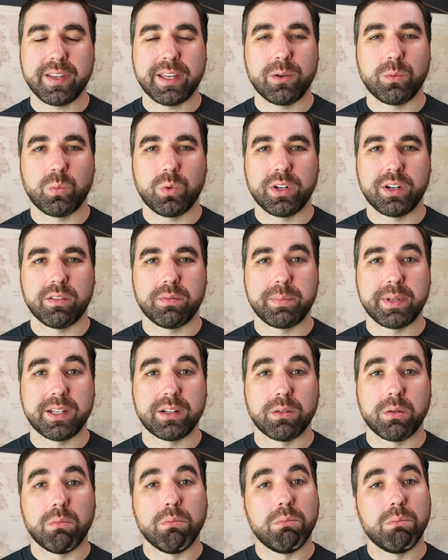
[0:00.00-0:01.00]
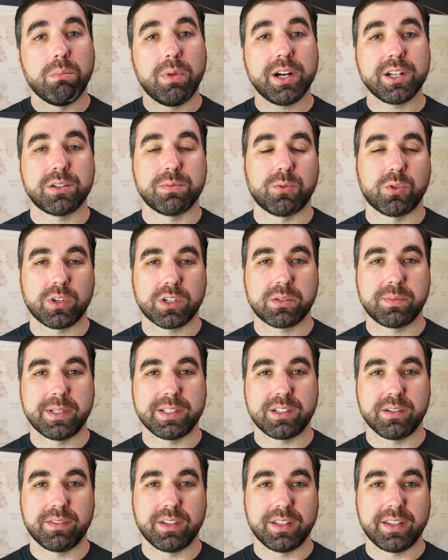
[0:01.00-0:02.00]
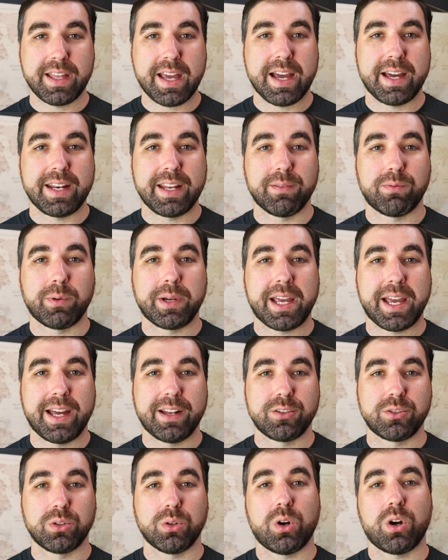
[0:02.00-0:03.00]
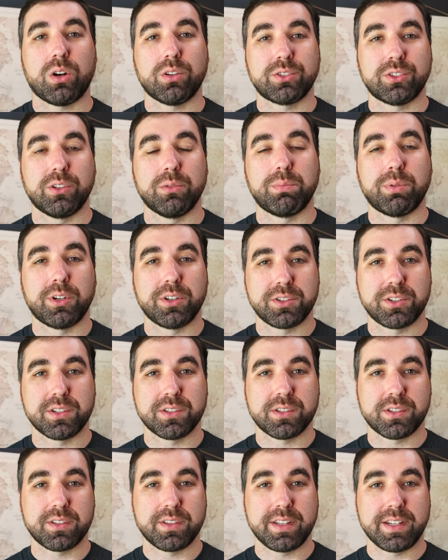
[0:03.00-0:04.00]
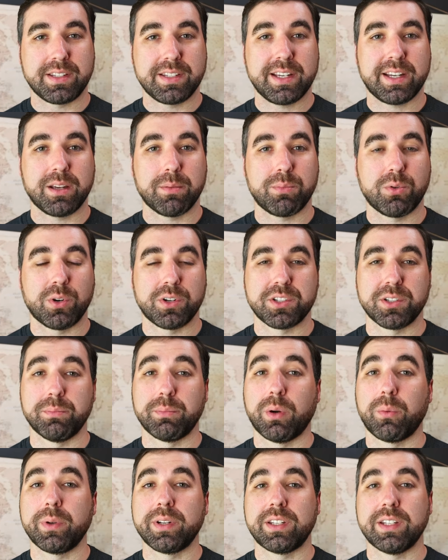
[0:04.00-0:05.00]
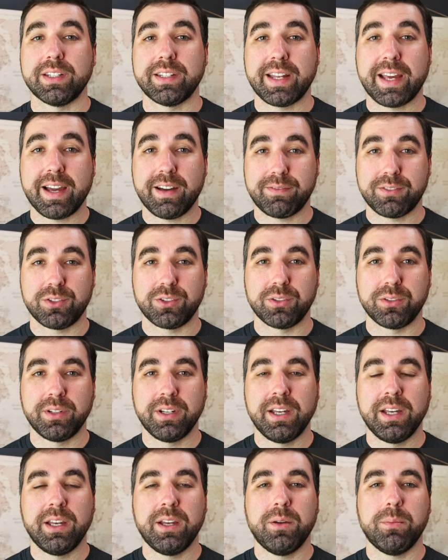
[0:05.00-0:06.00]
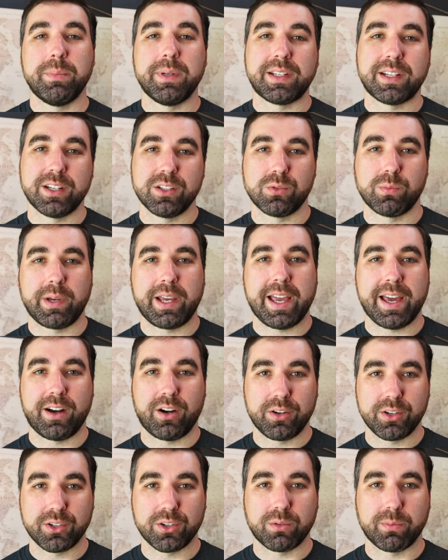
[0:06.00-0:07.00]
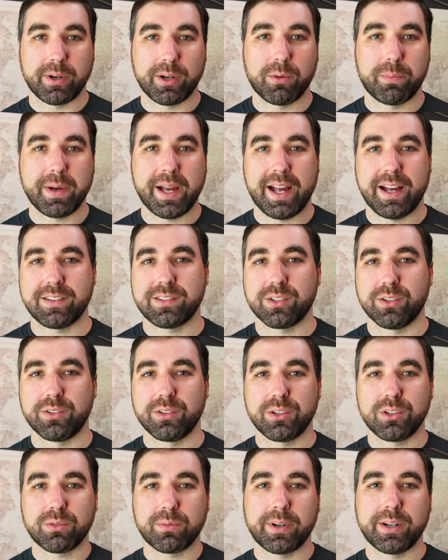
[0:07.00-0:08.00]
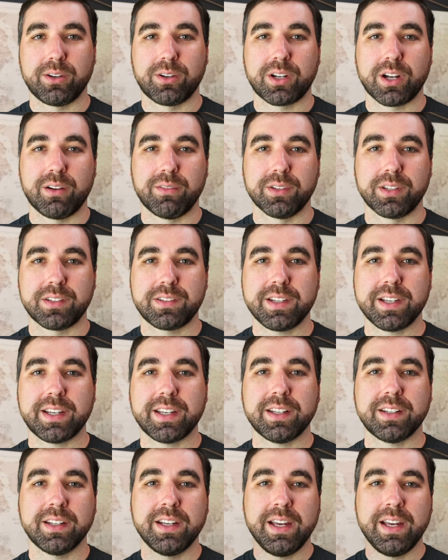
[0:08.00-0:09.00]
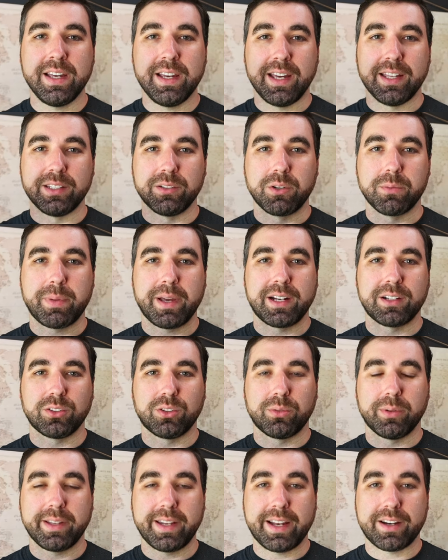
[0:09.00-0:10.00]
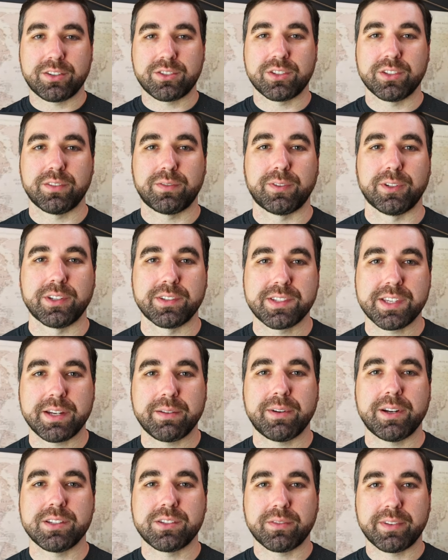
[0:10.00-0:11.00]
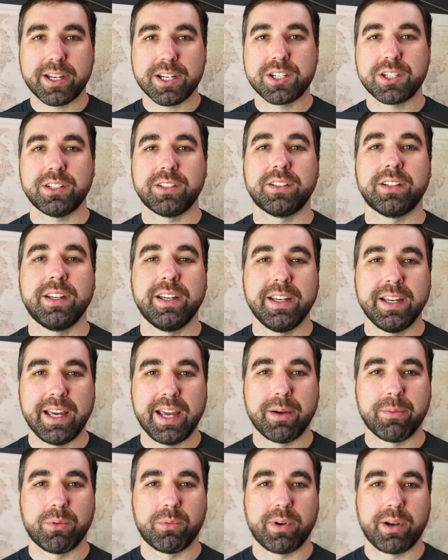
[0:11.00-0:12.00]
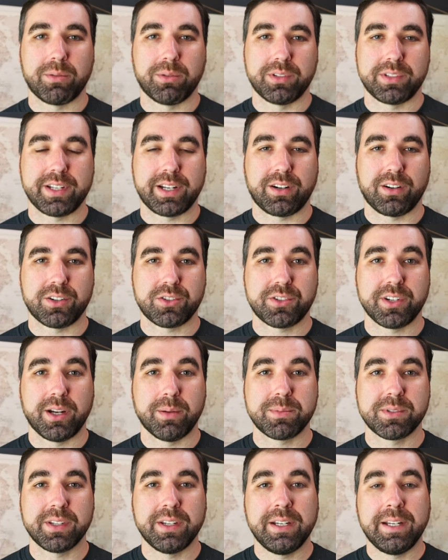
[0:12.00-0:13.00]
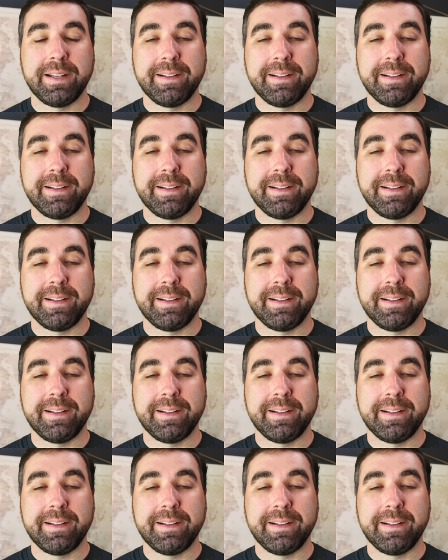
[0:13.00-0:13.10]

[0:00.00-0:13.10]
It would have been much more expensive than that if we had to also purchase the ticket portion, but we didn't have to because we had our Eurail Pass. So the Eurail covered the ticket, and then we paid a little bit extra for the seat reservation, and we were able to take our trips.